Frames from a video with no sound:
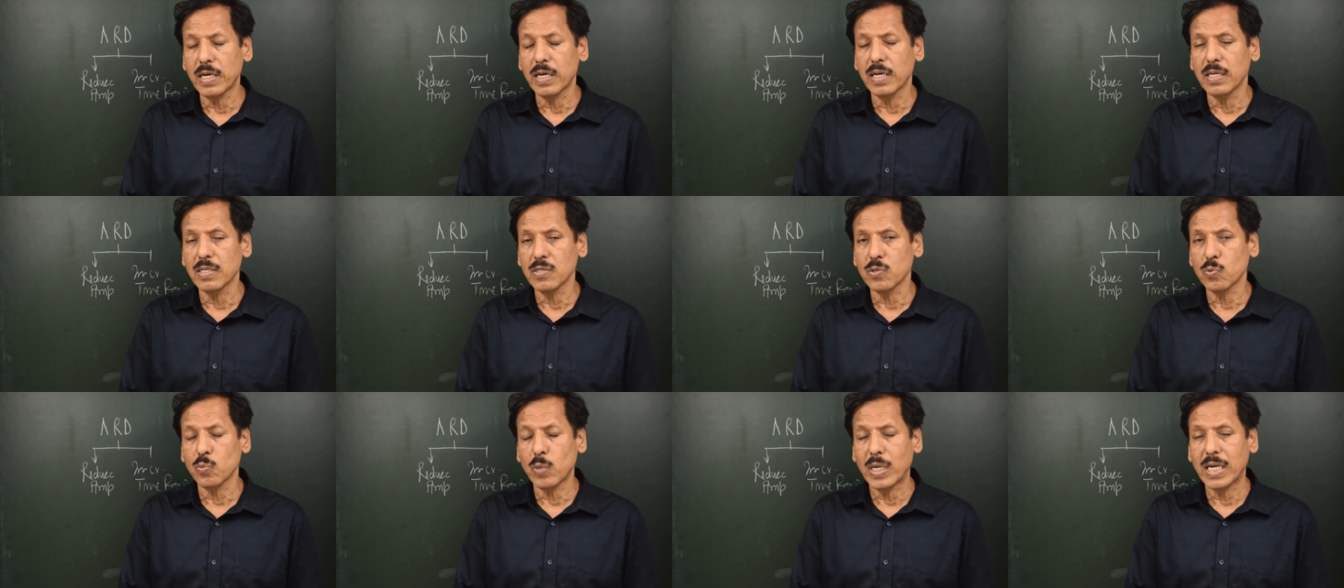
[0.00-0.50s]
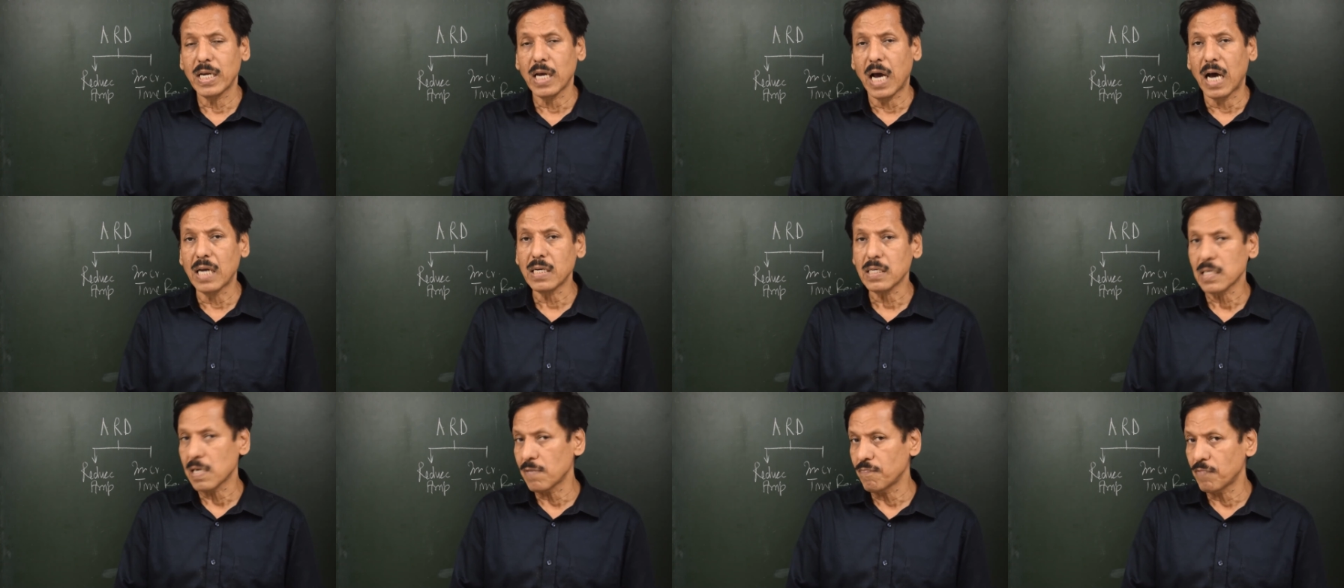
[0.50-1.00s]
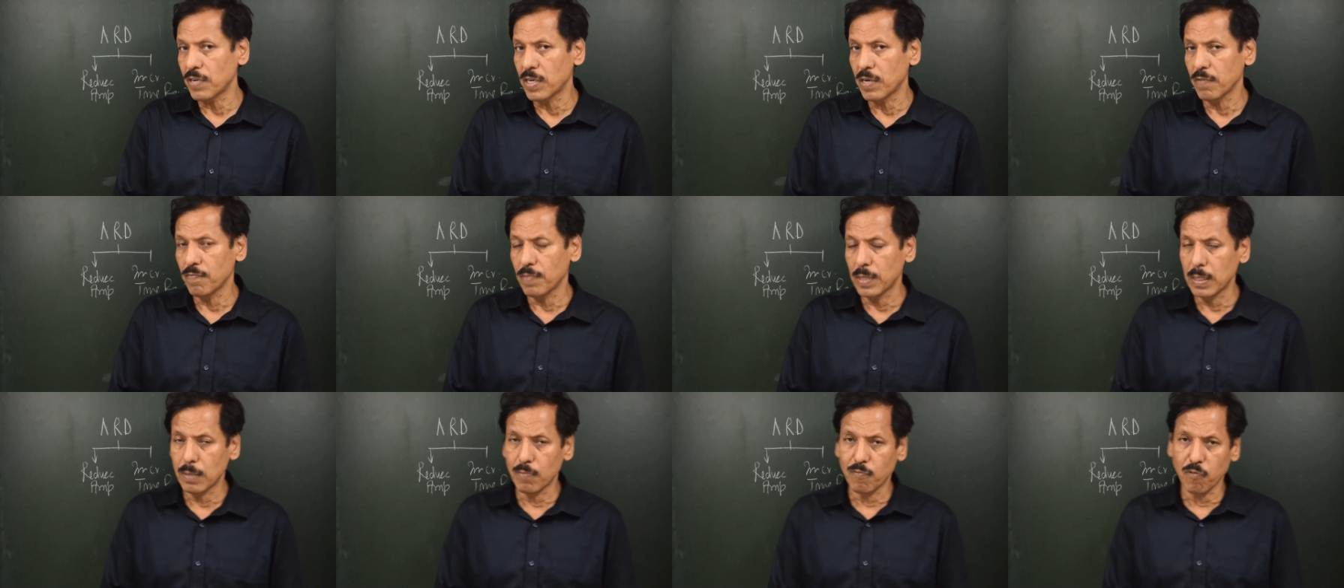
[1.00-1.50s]
is very
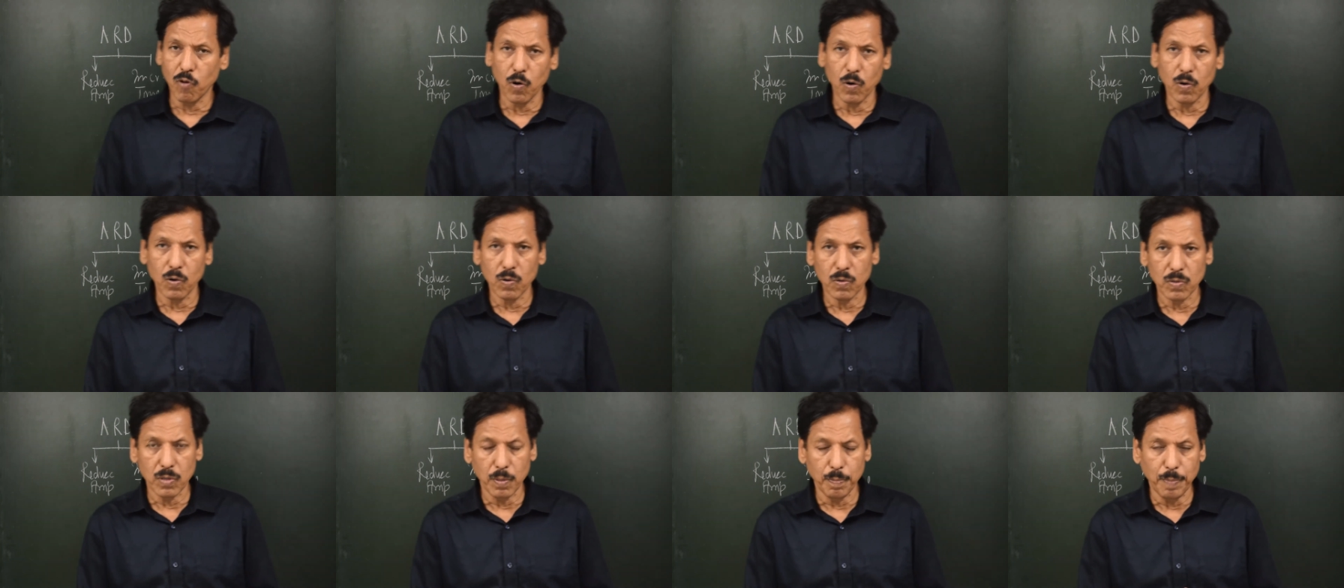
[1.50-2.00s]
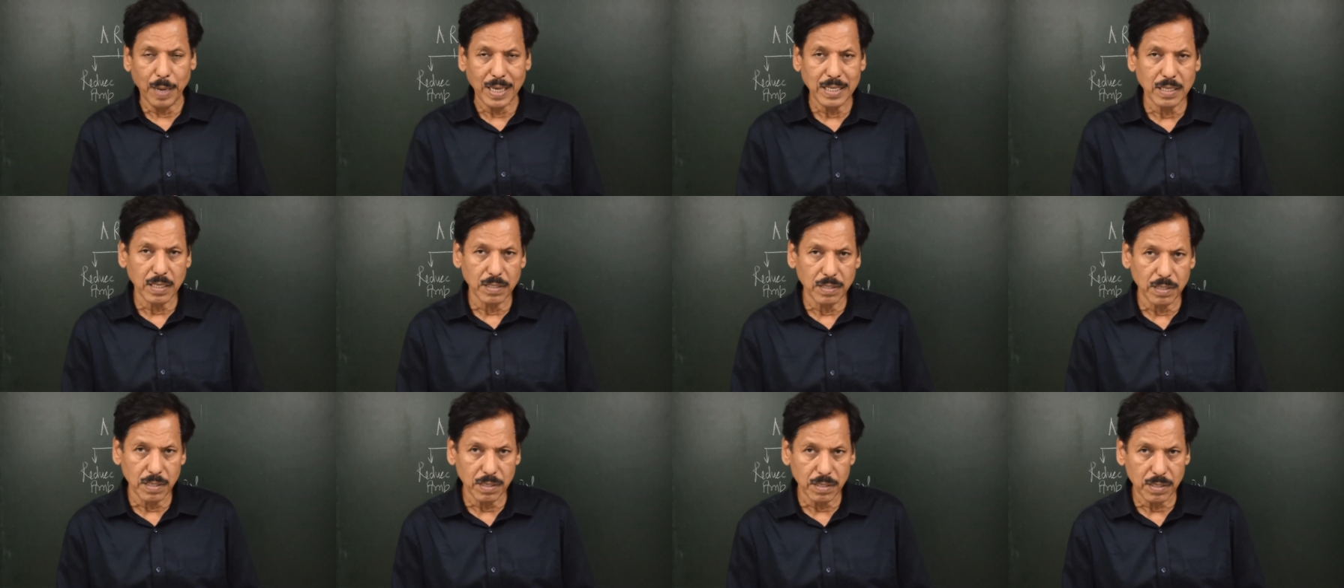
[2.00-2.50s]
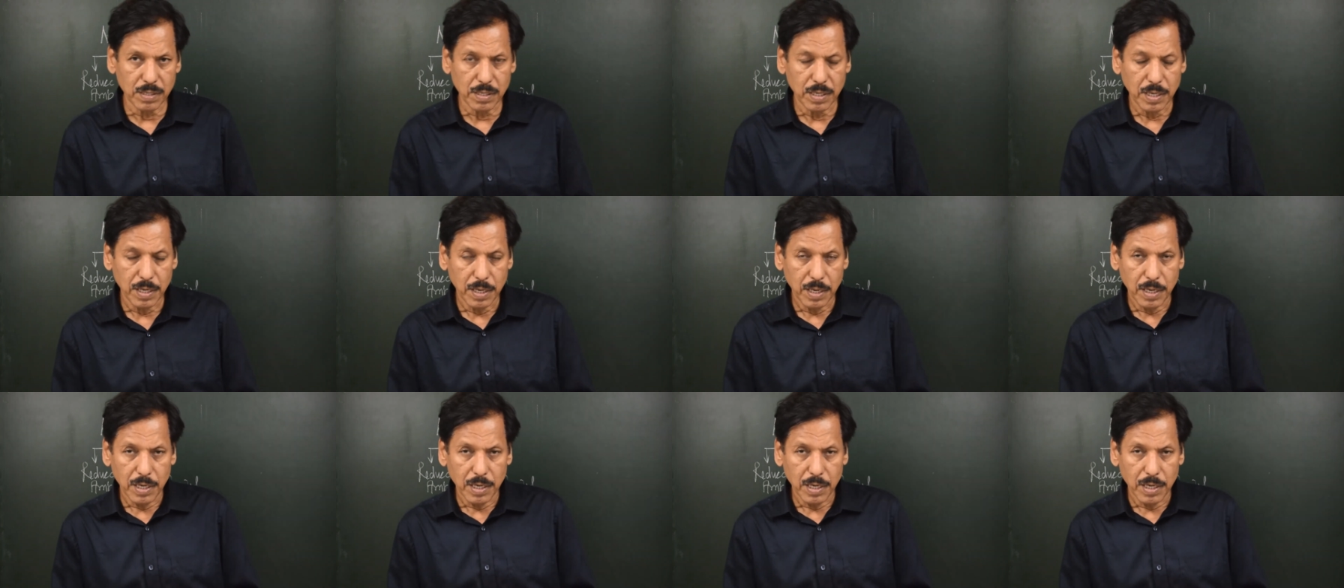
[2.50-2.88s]
uncomfortable for the passengers.